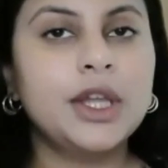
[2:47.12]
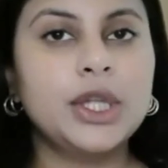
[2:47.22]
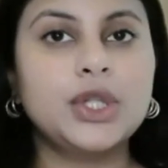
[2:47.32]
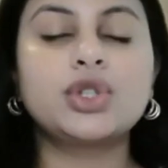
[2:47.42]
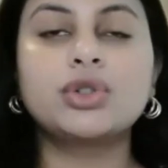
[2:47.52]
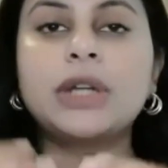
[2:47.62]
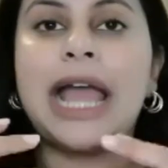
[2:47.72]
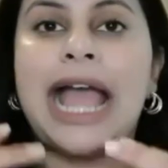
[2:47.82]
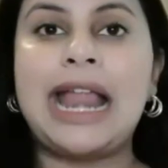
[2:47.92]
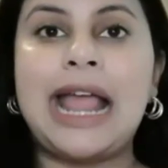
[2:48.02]
You
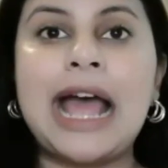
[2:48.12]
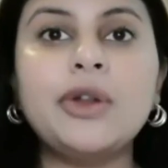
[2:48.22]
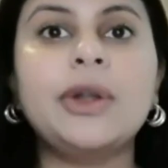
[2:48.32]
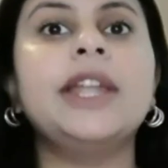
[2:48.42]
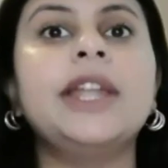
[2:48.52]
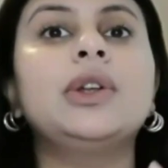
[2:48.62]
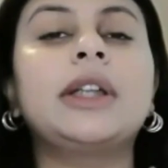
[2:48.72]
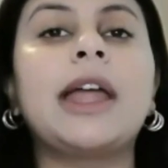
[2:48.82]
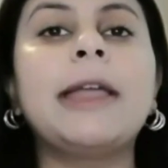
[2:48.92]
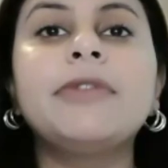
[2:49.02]
should allocate your
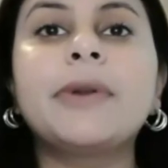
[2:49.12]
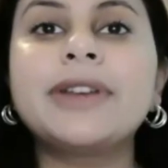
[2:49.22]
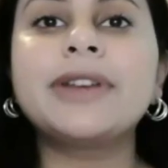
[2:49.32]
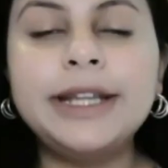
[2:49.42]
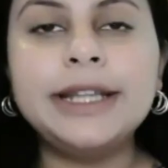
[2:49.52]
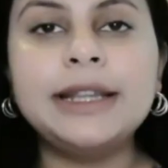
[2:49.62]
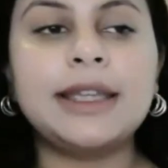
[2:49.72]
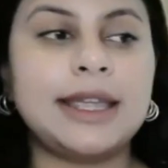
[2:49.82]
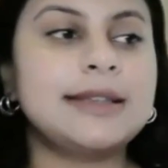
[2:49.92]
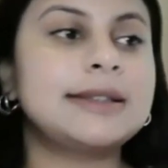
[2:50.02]
time for reading
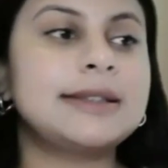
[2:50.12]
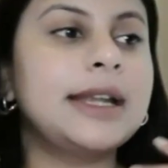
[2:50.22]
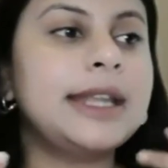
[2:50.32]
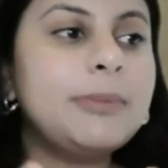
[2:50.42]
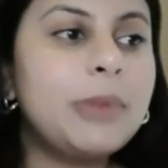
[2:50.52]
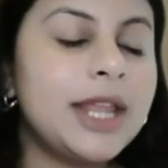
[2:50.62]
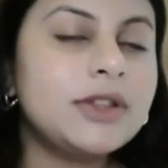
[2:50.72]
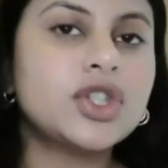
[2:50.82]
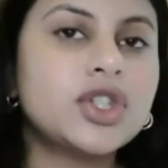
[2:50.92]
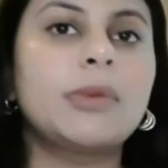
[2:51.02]
the case study,
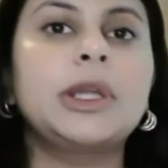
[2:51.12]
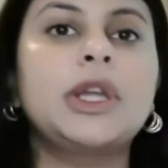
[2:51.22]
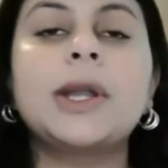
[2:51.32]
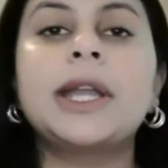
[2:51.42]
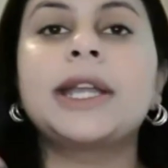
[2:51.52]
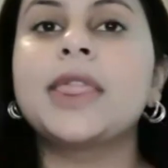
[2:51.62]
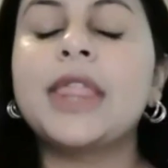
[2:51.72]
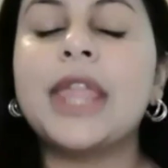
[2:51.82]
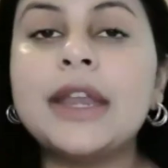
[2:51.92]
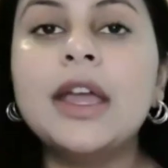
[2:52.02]
brainstorming on it,
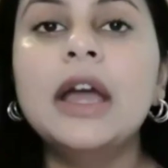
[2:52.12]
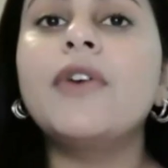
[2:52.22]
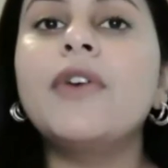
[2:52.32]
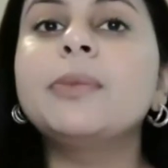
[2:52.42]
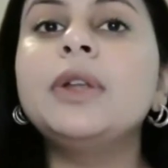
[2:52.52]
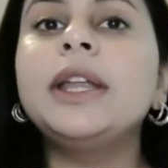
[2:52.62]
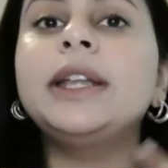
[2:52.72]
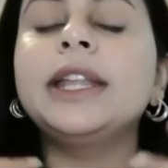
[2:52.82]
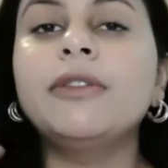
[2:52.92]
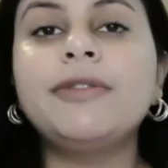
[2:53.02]
and then
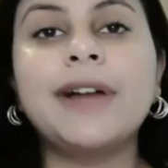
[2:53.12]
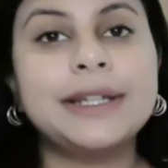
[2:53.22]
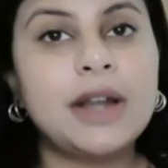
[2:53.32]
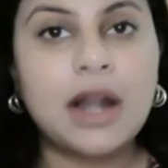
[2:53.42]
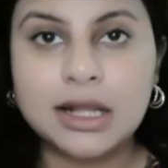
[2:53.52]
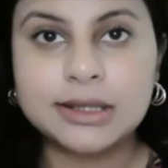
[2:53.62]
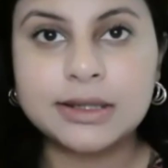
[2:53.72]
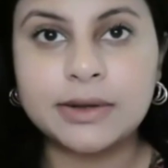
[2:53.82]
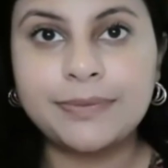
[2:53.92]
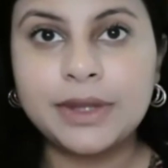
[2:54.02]
formulating your final
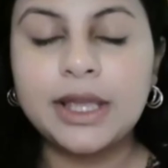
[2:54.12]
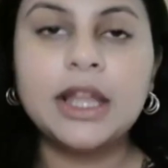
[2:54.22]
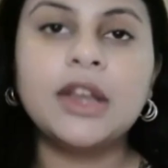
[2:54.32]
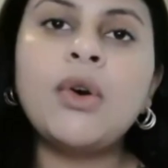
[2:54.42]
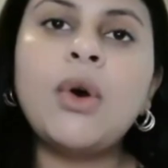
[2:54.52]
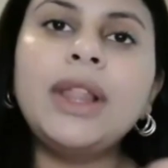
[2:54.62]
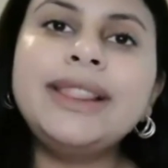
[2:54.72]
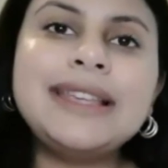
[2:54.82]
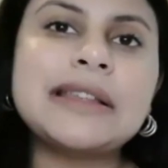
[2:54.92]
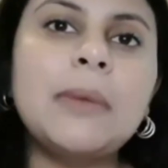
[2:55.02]
answer. Now, all
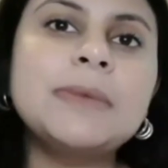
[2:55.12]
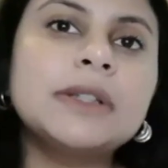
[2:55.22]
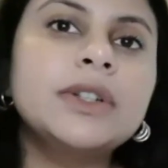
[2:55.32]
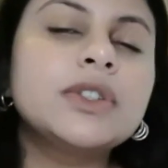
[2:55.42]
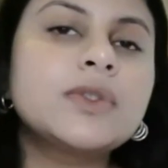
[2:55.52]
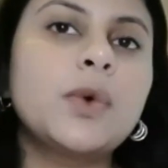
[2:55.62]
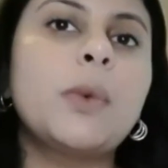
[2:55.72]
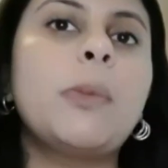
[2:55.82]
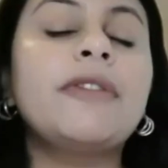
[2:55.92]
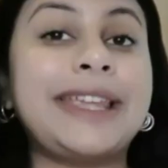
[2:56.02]
these comes under the
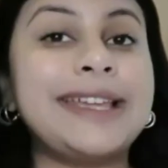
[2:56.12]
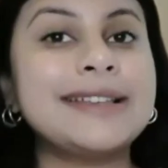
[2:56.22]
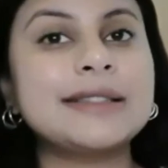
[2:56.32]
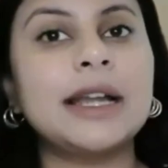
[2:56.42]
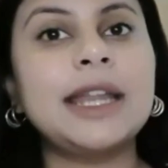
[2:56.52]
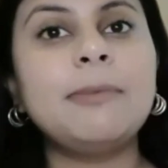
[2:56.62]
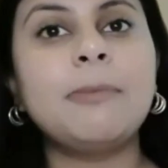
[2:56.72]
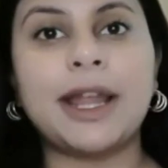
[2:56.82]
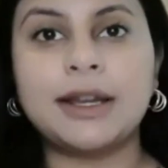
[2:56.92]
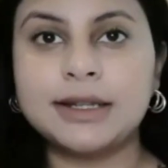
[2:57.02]
scope of case study
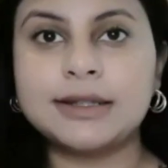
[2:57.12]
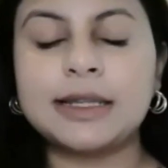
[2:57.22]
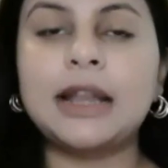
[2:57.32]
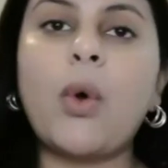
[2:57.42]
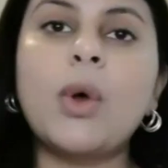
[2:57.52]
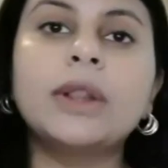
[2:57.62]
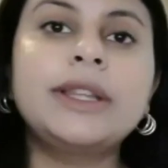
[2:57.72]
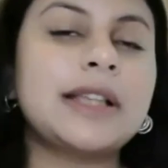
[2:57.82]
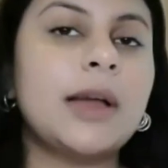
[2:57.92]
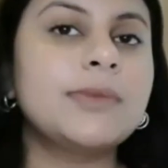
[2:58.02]
practice, and all
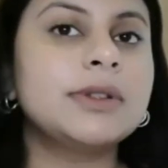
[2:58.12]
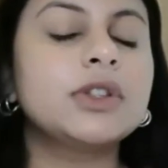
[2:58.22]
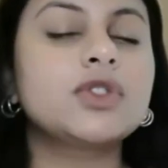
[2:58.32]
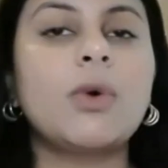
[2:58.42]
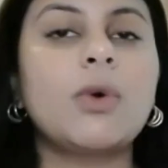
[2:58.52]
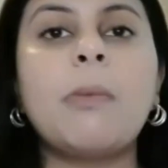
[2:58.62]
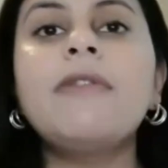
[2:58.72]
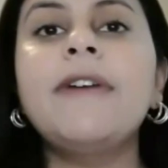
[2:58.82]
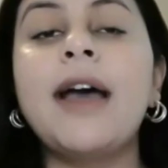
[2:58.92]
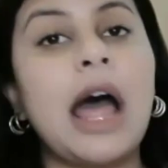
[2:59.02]
these comes under the scope
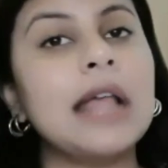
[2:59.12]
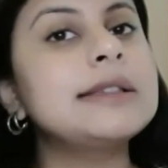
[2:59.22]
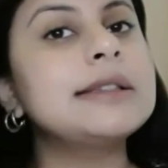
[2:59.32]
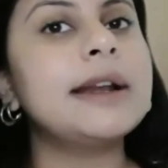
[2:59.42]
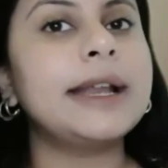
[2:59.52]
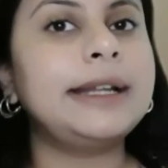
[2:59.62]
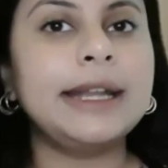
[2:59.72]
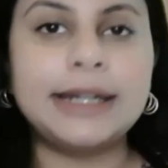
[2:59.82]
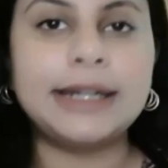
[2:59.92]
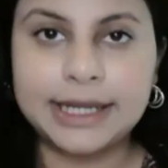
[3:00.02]
of answer
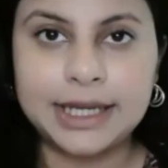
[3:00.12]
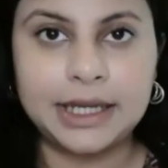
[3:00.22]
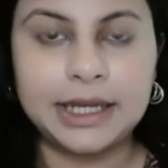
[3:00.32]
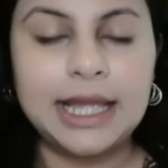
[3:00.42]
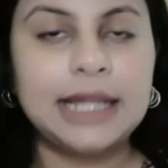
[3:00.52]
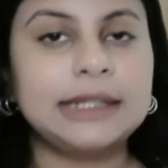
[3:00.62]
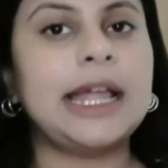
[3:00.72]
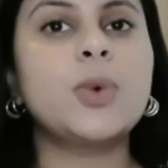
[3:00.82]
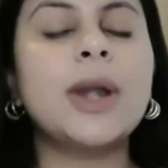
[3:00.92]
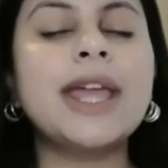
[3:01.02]
writing technique.
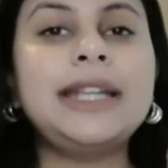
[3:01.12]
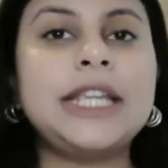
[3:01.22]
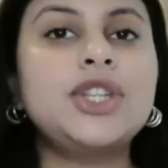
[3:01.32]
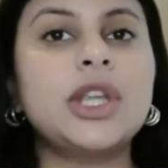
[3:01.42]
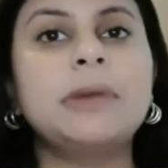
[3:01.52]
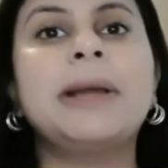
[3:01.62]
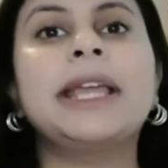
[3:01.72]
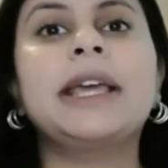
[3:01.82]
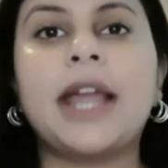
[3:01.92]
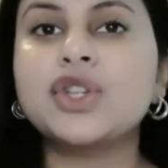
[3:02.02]
That's what I teach in
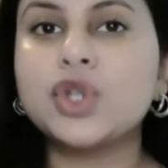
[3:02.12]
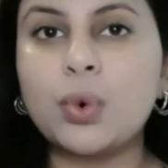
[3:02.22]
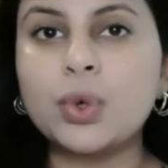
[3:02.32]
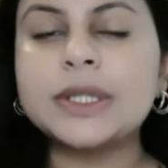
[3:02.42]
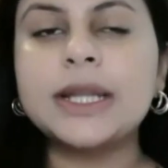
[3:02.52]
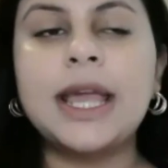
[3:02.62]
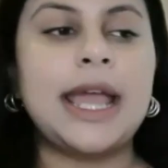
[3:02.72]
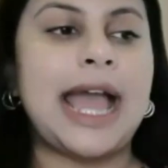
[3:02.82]
my crash course.